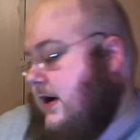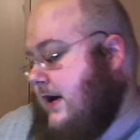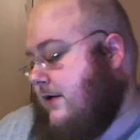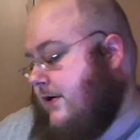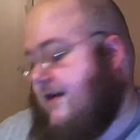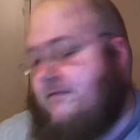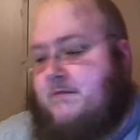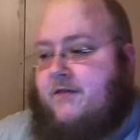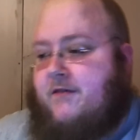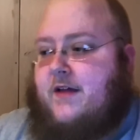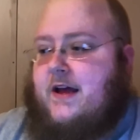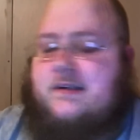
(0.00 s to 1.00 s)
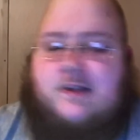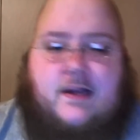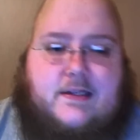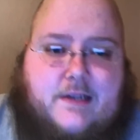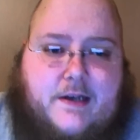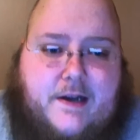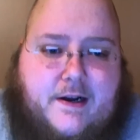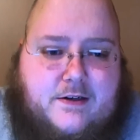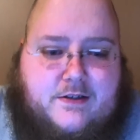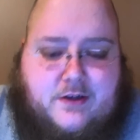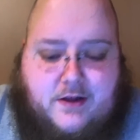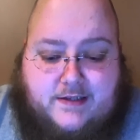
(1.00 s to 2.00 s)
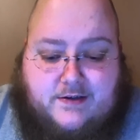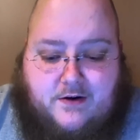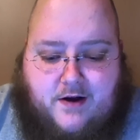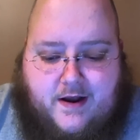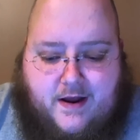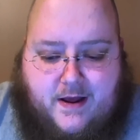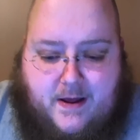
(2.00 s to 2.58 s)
I don't have my flashlight sitting here, so that's great.